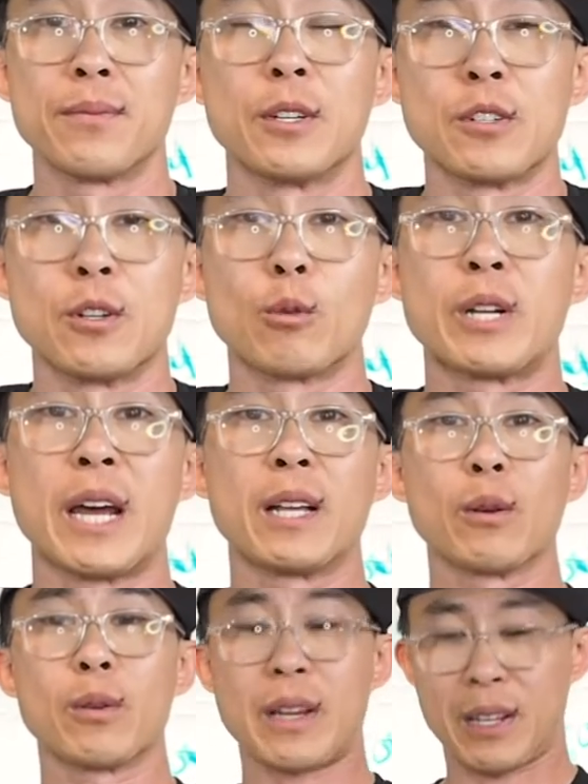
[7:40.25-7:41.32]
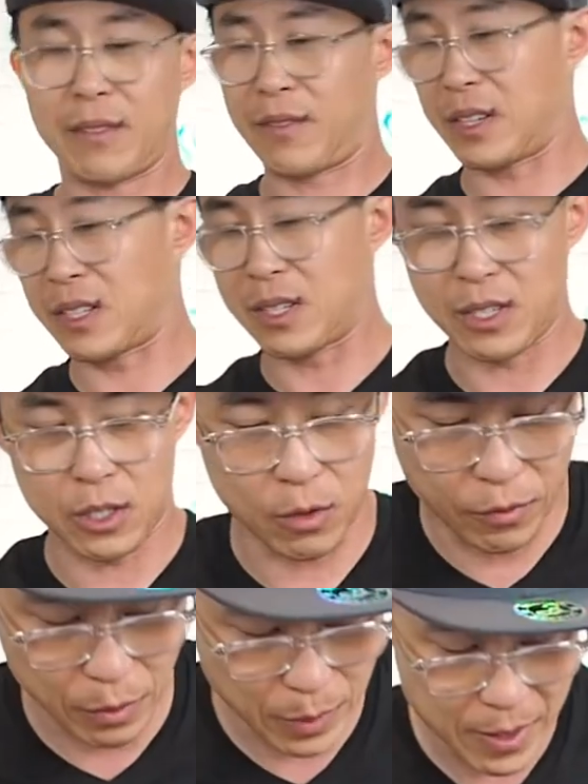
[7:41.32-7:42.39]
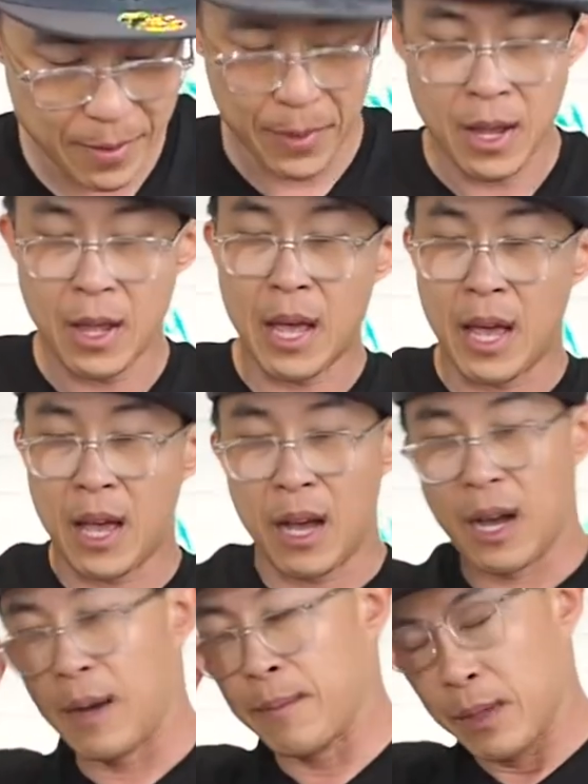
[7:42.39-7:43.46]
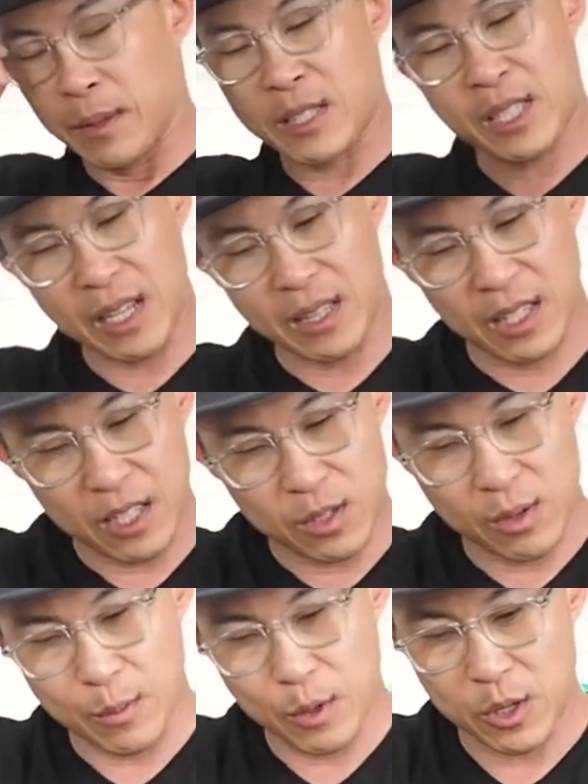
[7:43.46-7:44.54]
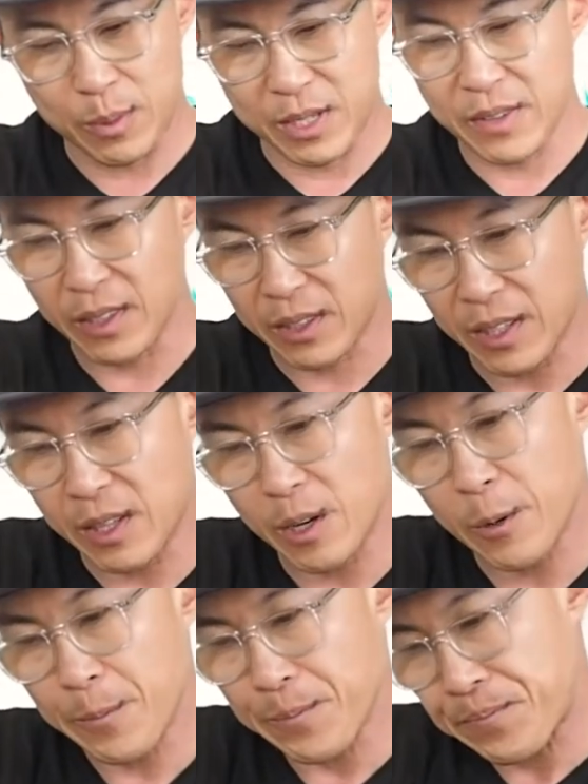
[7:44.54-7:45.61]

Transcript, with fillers: There's no tailor that can fix this suit for me. Um, let's get into this one more specifically though.